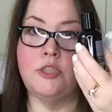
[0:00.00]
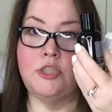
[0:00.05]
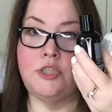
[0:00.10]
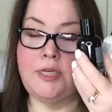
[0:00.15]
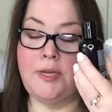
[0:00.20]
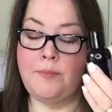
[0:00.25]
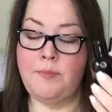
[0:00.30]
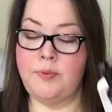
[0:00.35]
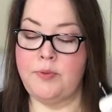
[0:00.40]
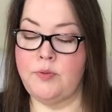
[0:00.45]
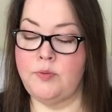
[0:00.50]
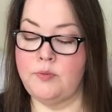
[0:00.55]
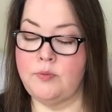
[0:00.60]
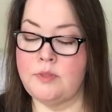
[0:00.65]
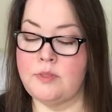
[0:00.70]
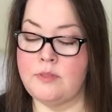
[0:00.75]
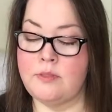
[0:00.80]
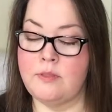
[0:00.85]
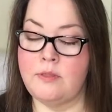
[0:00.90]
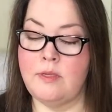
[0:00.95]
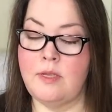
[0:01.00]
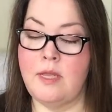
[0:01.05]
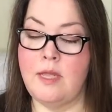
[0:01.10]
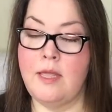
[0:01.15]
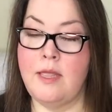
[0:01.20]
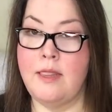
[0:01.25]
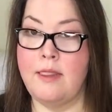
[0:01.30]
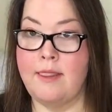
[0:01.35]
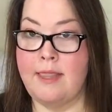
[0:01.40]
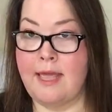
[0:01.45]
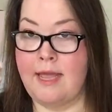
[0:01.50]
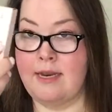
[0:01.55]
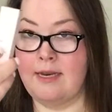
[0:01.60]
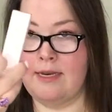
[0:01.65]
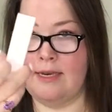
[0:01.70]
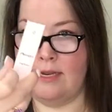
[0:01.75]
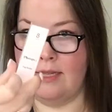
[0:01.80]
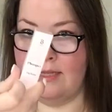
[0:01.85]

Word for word: shampoos, that